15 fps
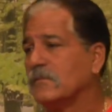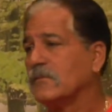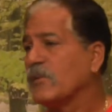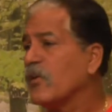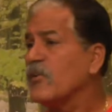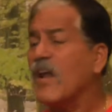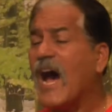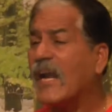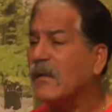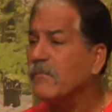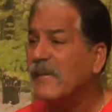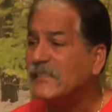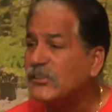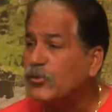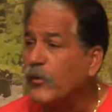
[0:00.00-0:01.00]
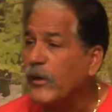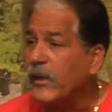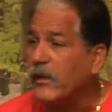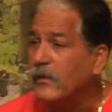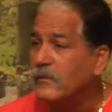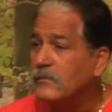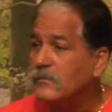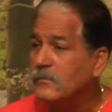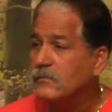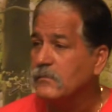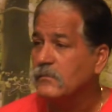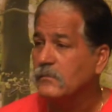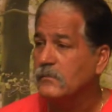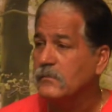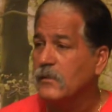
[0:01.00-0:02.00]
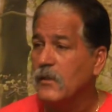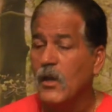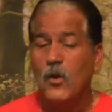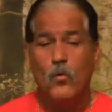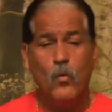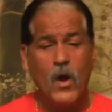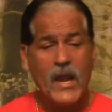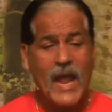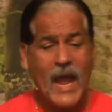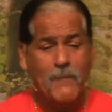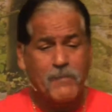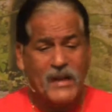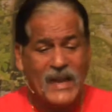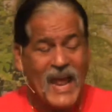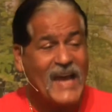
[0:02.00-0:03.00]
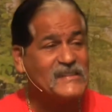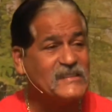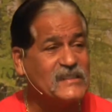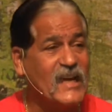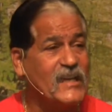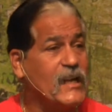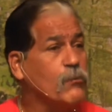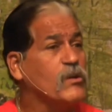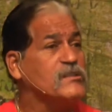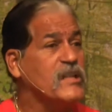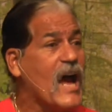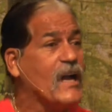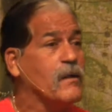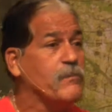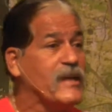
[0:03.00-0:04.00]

they're not a mystery. What happened last Sunday was not a